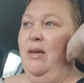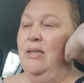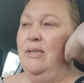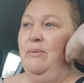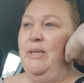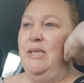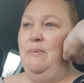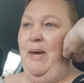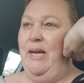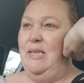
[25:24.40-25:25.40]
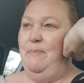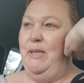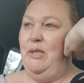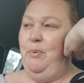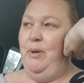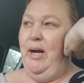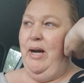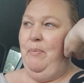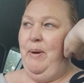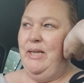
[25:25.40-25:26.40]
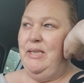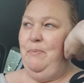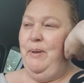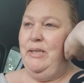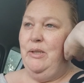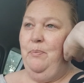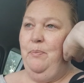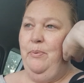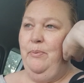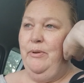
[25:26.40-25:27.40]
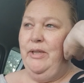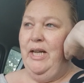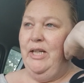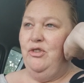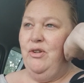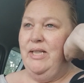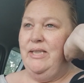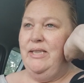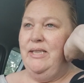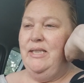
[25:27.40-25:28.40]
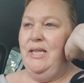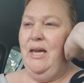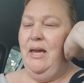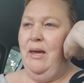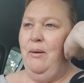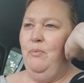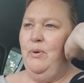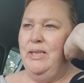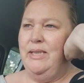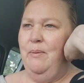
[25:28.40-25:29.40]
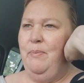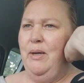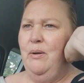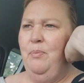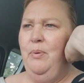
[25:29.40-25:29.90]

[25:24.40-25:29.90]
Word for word: So I went into Penneys, picked up her hairband, picked up the night dress. What else did I pick up?